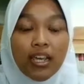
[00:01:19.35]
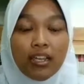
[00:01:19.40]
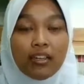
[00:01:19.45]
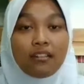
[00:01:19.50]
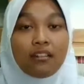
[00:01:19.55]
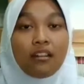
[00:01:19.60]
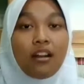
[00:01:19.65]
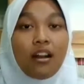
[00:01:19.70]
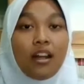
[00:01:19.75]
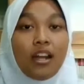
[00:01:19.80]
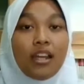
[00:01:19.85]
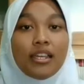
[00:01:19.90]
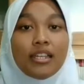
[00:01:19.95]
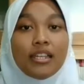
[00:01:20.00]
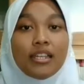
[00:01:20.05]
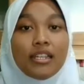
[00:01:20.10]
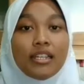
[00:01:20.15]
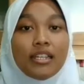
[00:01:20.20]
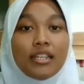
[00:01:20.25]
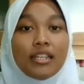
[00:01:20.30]

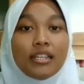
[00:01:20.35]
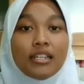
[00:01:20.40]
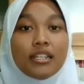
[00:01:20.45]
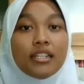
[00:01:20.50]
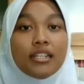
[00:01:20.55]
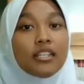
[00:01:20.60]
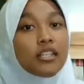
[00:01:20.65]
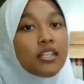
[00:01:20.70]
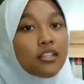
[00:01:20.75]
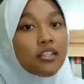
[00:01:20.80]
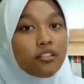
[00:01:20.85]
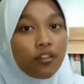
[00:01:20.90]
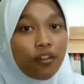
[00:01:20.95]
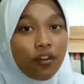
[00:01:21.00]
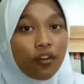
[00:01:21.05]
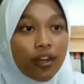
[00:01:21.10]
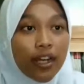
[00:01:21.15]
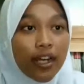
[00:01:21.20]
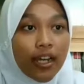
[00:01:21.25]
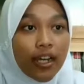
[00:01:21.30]
including
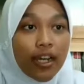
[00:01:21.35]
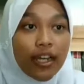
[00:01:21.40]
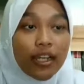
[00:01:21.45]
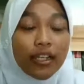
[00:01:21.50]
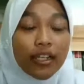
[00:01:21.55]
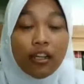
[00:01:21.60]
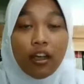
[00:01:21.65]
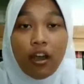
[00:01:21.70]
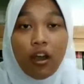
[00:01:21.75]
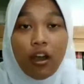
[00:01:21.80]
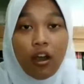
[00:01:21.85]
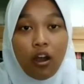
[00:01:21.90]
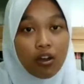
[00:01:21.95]
nitrogen,